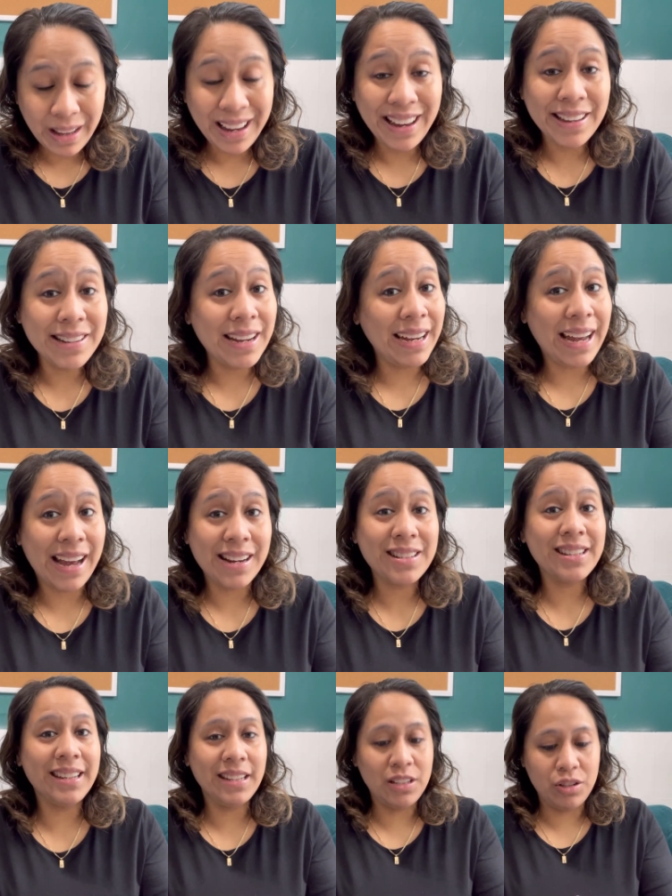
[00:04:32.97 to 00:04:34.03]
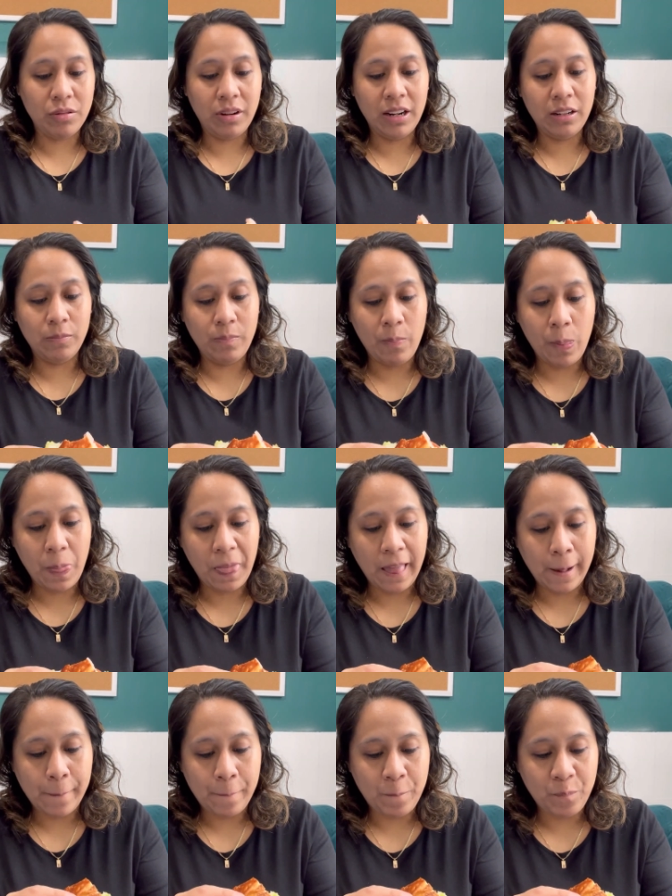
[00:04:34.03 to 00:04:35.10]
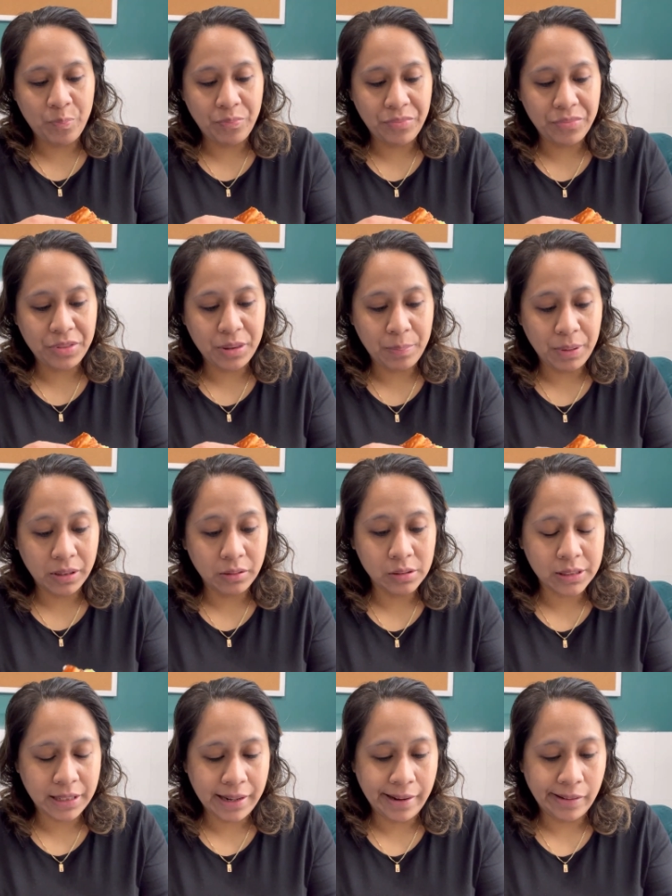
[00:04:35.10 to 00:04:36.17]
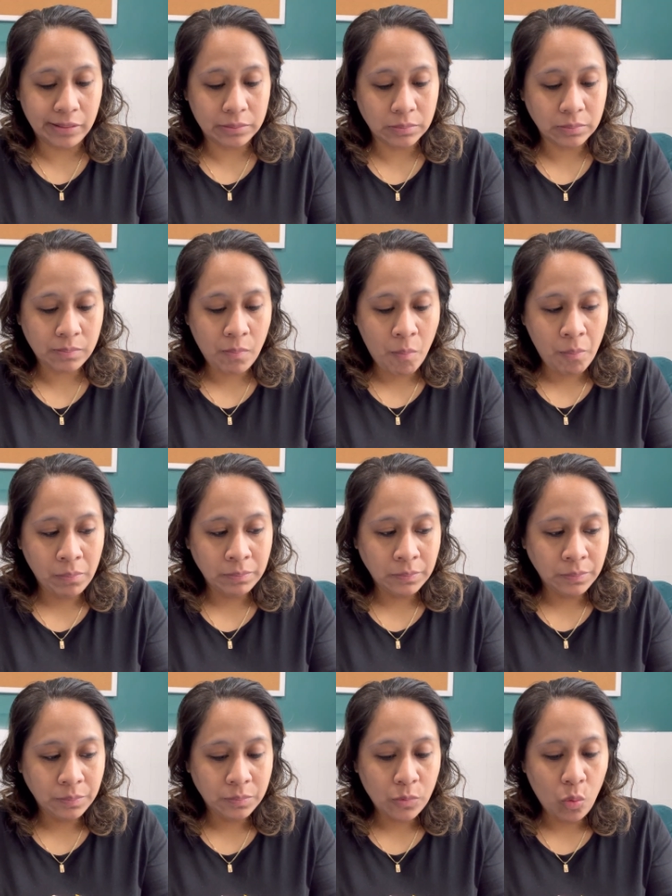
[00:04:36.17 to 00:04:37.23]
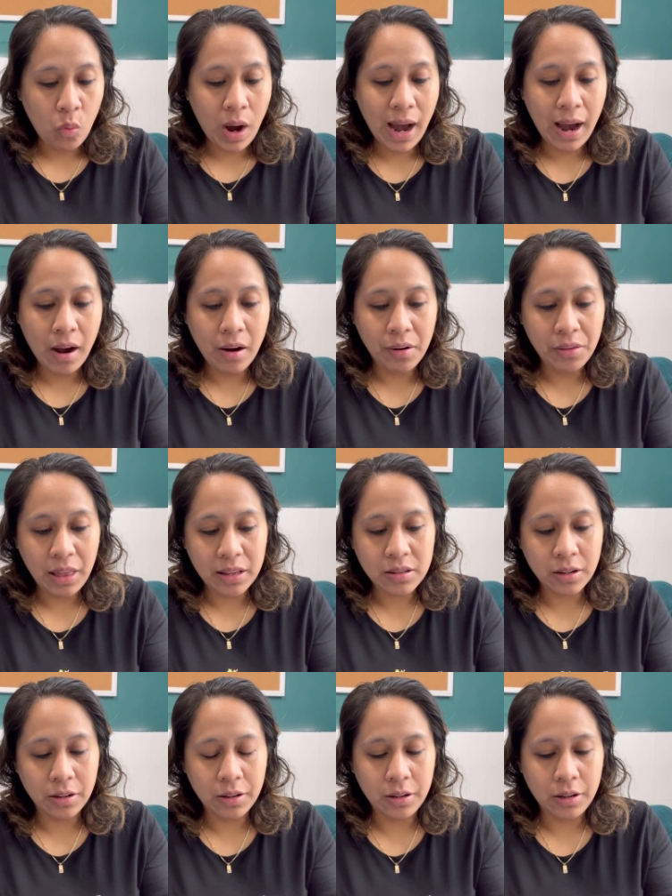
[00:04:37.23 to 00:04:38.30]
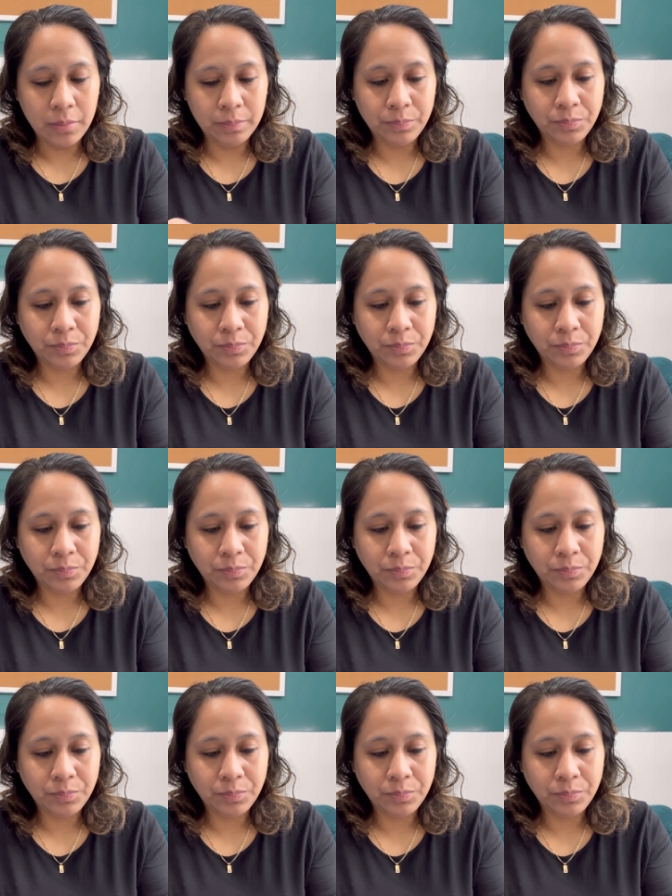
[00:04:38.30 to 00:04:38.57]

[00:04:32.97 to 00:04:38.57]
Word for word: And I actually enjoyed the pickles in here. Wow, that's good.